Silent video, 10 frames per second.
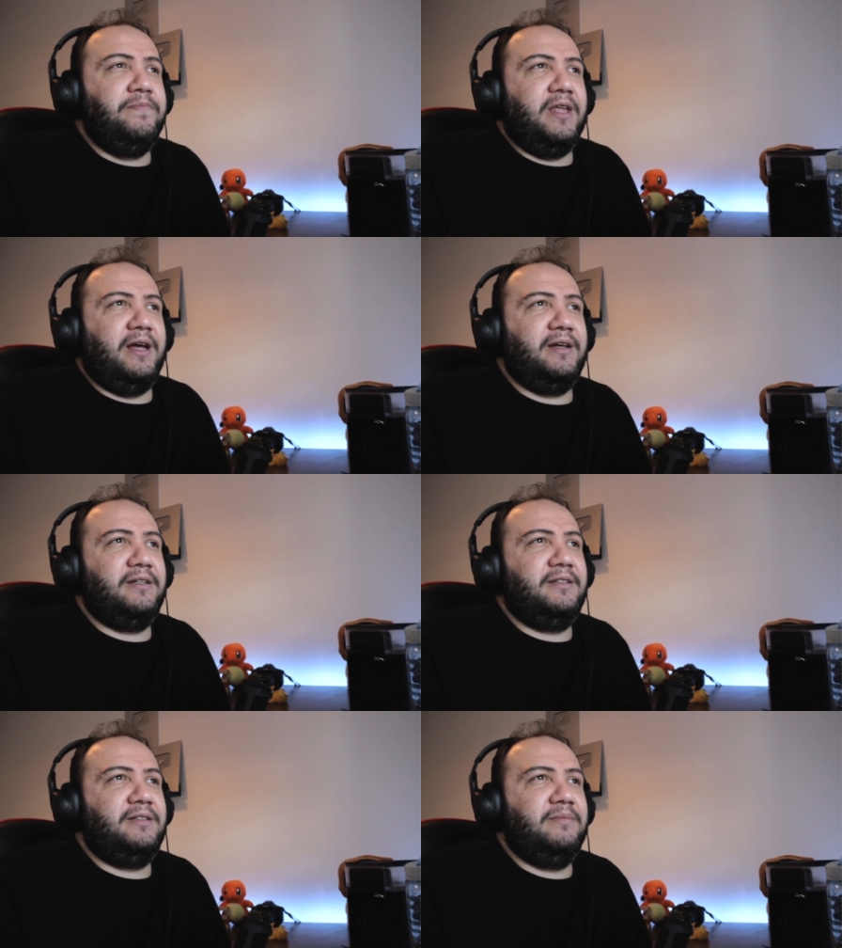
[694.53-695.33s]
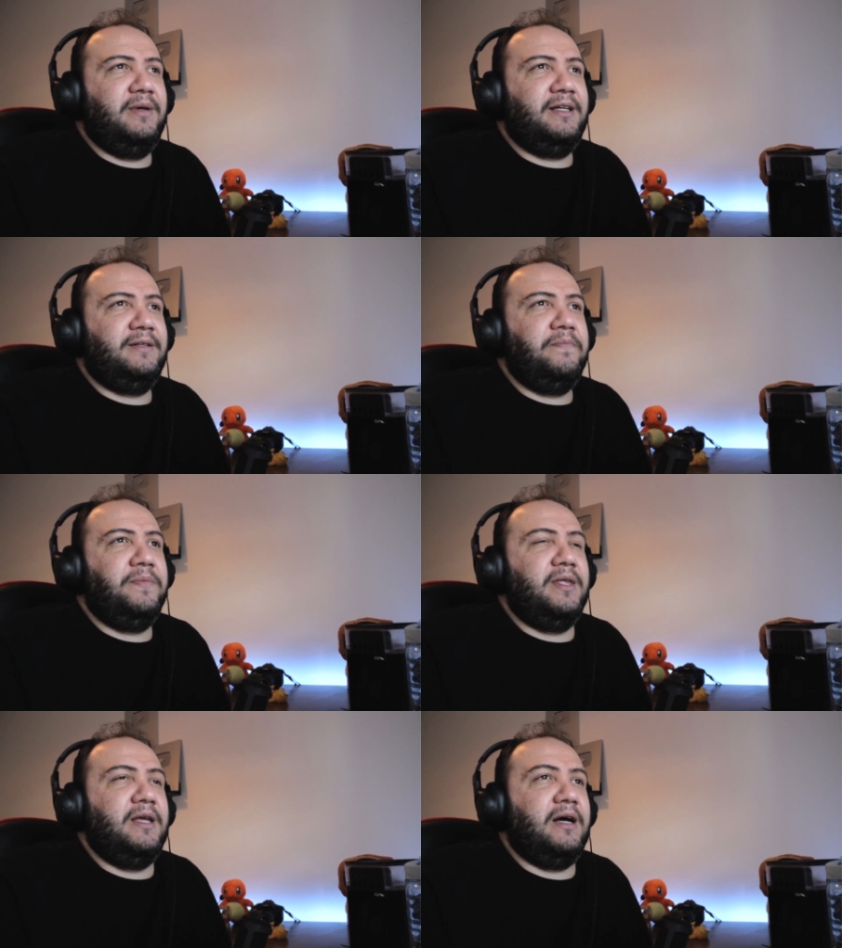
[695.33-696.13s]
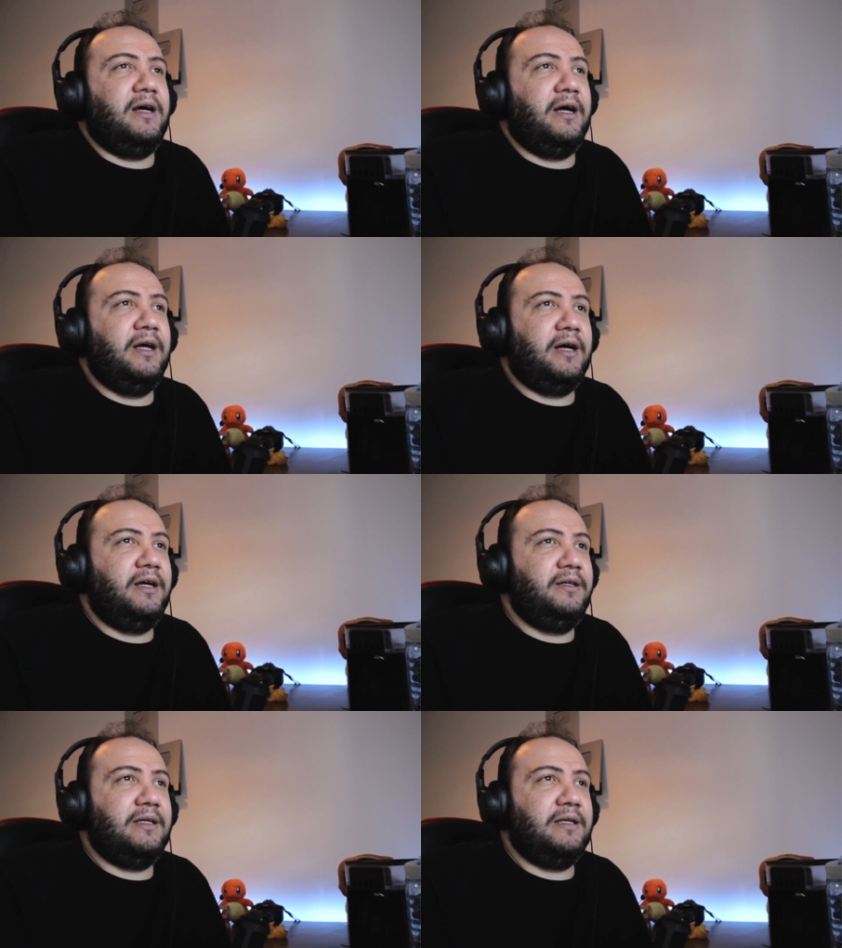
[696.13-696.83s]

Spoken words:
And man, I